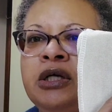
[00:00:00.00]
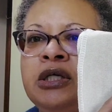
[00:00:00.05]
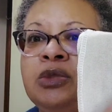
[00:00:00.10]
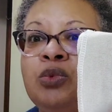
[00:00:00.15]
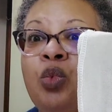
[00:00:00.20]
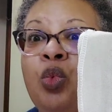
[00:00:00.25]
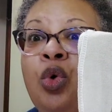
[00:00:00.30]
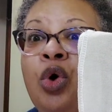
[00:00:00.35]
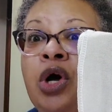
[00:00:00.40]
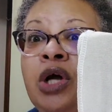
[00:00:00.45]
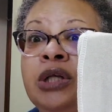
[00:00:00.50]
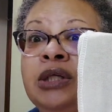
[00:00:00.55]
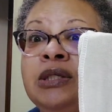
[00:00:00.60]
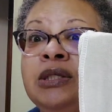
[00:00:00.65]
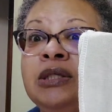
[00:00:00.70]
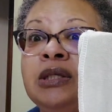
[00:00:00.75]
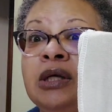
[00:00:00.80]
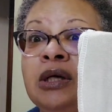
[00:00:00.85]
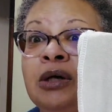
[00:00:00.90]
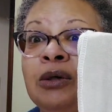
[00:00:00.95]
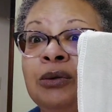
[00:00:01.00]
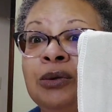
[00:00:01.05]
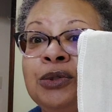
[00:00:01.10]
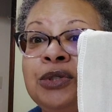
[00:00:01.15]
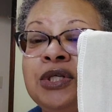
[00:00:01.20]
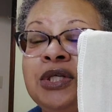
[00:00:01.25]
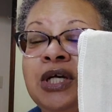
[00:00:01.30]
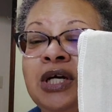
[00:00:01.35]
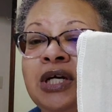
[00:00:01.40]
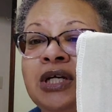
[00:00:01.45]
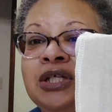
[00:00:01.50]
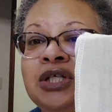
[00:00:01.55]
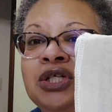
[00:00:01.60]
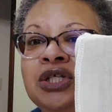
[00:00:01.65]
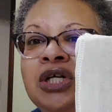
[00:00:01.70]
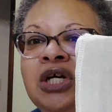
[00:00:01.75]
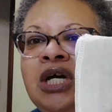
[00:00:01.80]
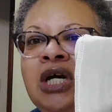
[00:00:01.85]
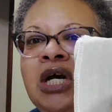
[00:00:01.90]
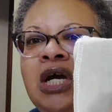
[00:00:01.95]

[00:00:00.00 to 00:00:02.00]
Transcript: is one single stitch.